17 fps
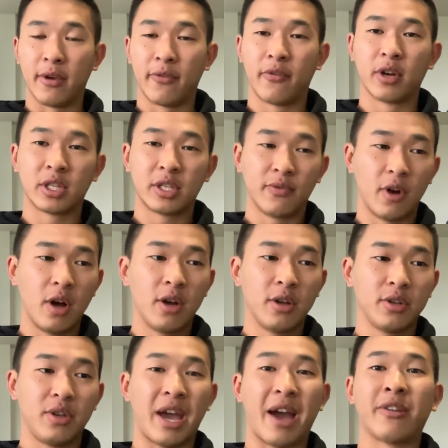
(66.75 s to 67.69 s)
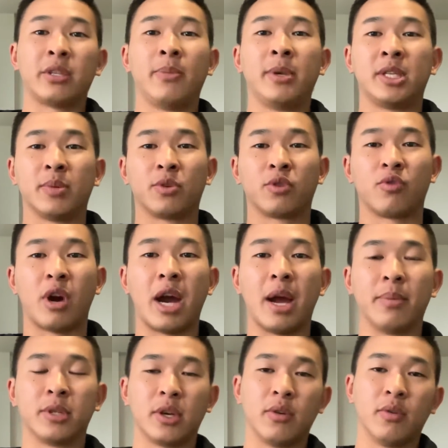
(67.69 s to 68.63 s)
First of all, you have to be
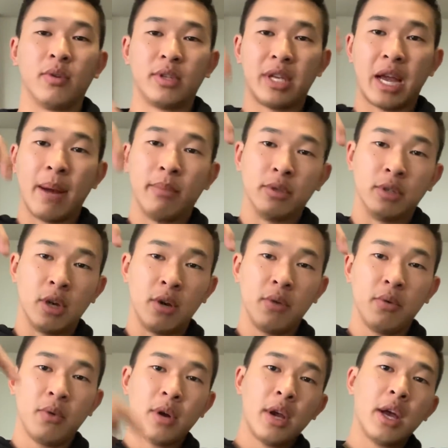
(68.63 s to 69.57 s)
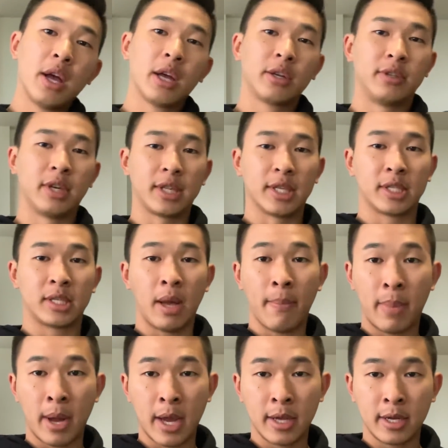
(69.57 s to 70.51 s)
subscribed. So down below, click the
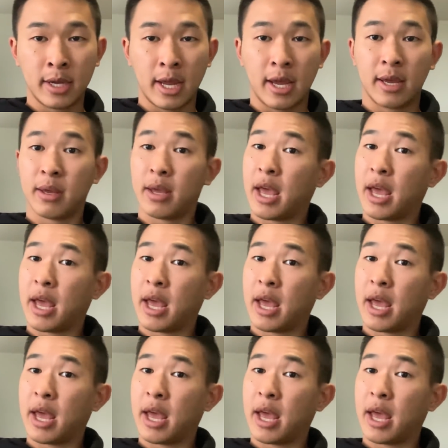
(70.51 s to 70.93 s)
sub button.